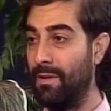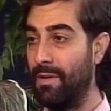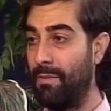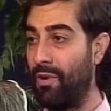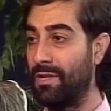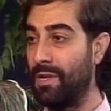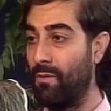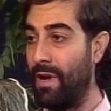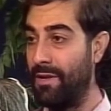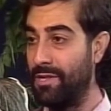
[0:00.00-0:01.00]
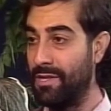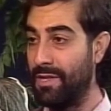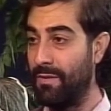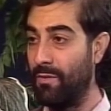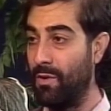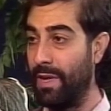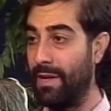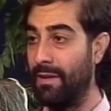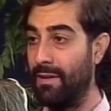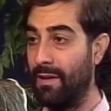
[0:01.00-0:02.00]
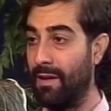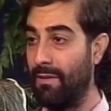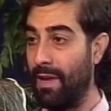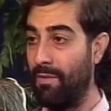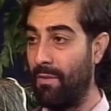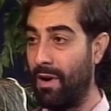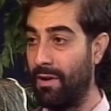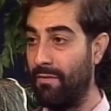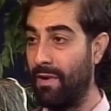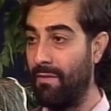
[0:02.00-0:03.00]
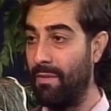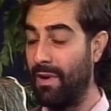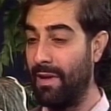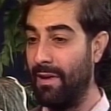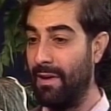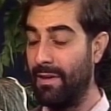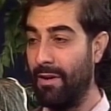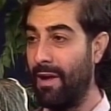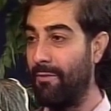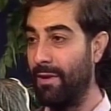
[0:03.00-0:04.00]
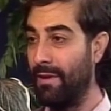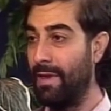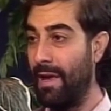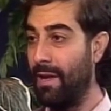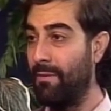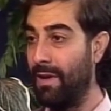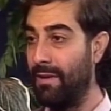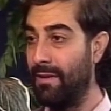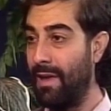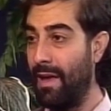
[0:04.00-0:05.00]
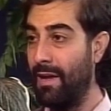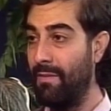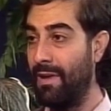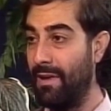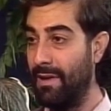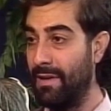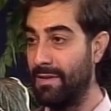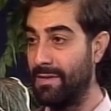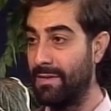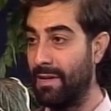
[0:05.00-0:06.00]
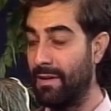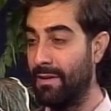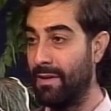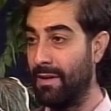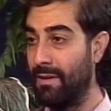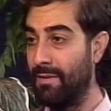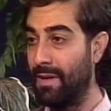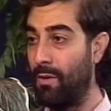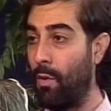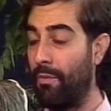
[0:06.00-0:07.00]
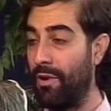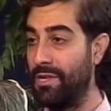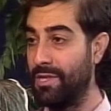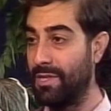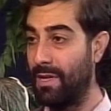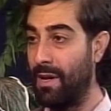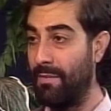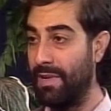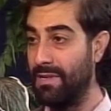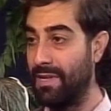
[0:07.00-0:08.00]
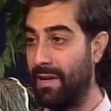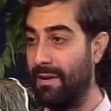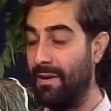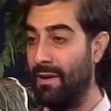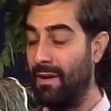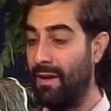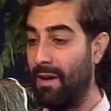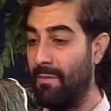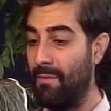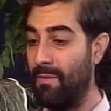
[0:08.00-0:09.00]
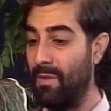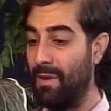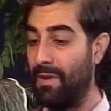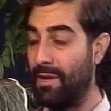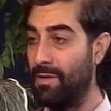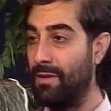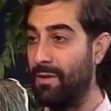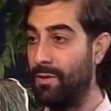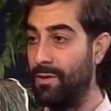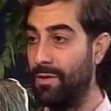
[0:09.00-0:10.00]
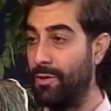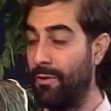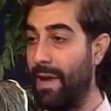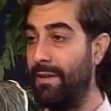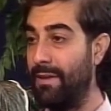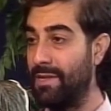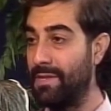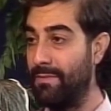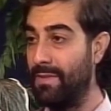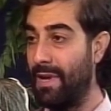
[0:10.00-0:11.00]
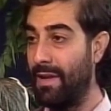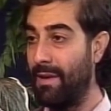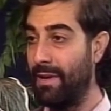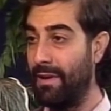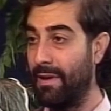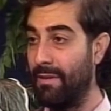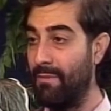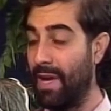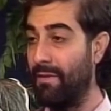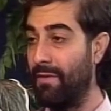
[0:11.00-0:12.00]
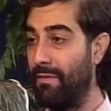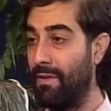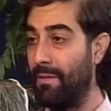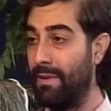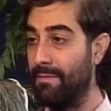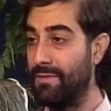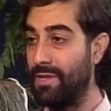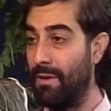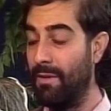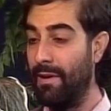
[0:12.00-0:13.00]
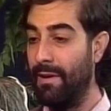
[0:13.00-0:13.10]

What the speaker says: depressing wages and ruining the labor market for everybody. They're not really the enemy. The enemy is the corporations, the companies that create this dynamic and benefit from it. So,